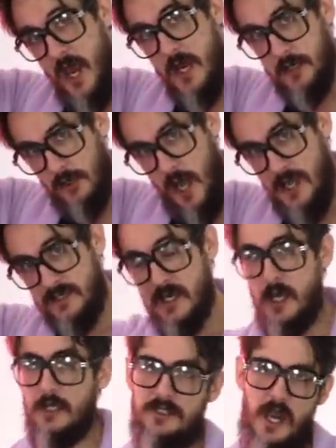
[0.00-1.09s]
a glass
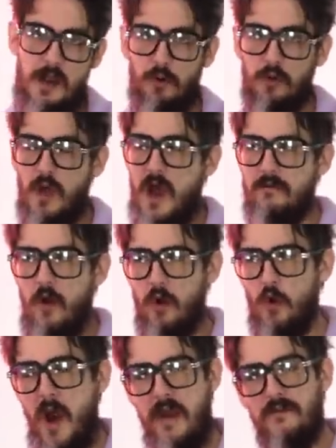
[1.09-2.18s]
table. I've got
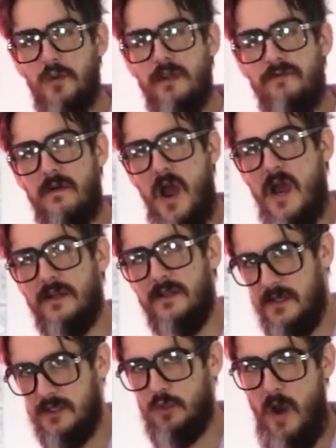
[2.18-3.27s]
quite a few different
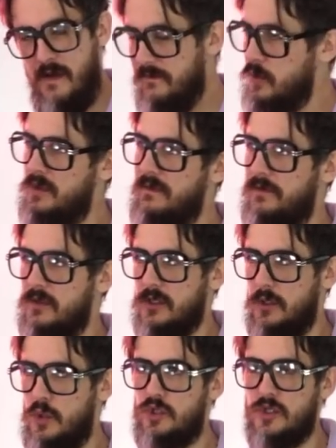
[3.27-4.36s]
ideas, quite a few different
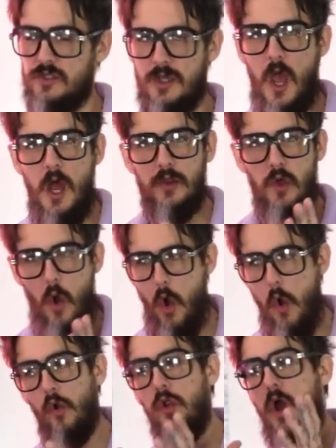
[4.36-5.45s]
solutions that
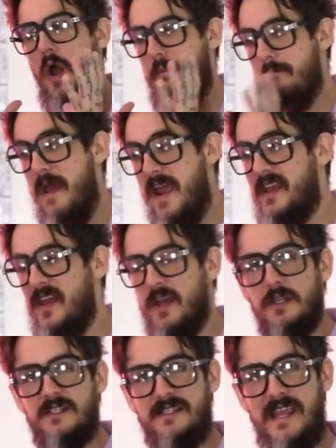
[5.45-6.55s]
all make
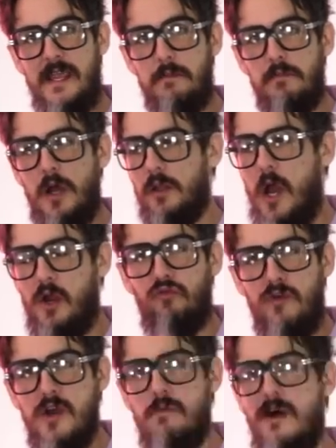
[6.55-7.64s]
it seem like
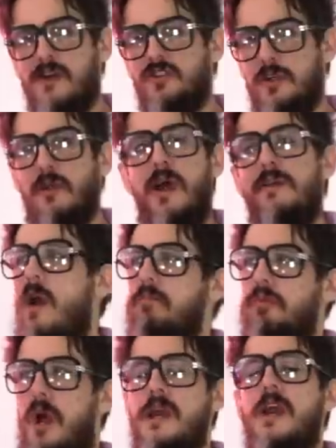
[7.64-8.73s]
real magic, like that
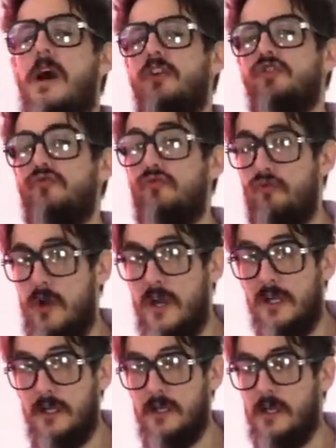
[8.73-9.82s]
playing card is
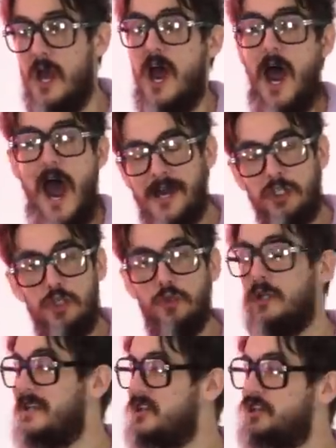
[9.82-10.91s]
really,
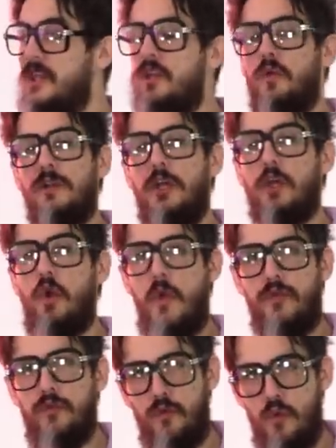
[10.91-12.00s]
actually, genuinely going
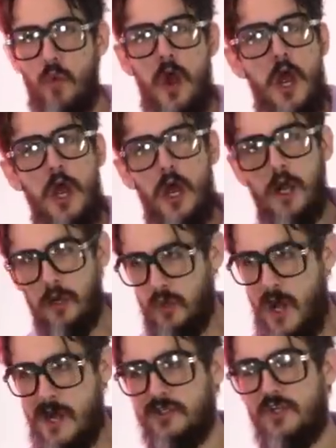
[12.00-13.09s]
through a
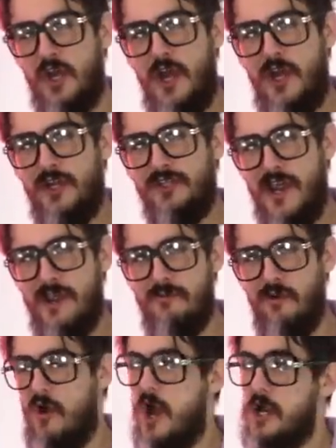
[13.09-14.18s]
glass table.
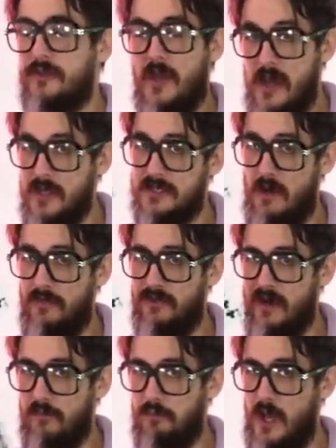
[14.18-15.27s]
Get yourself a
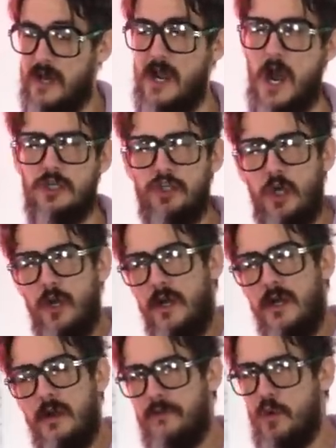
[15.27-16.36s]
deck of playing cards. You're gonna
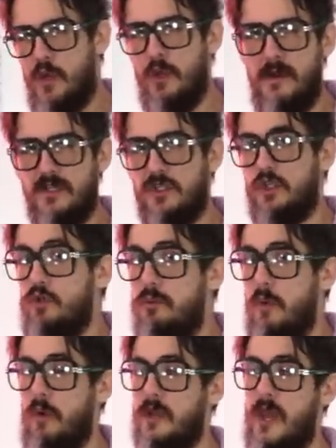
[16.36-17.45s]
need a few other bits too, but
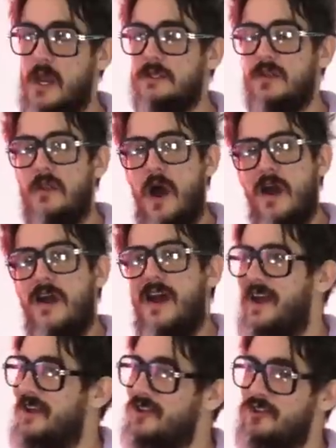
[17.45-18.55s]
we'll get into that.
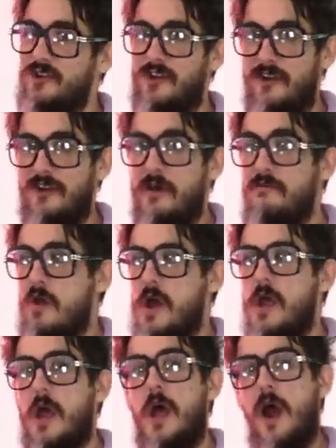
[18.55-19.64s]
You're gonna love it.
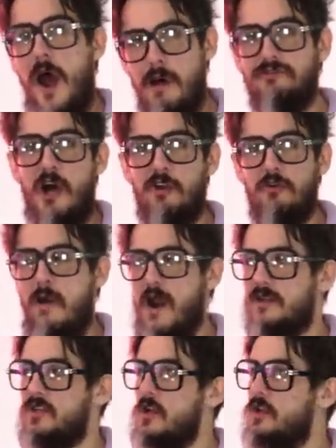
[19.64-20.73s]
I'm Daniel
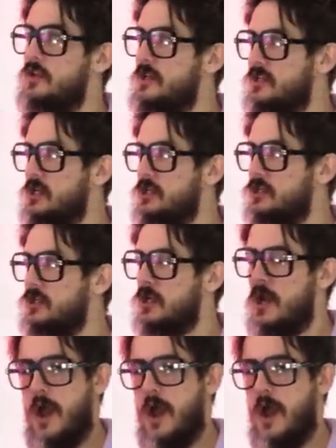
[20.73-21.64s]
Madison, and this is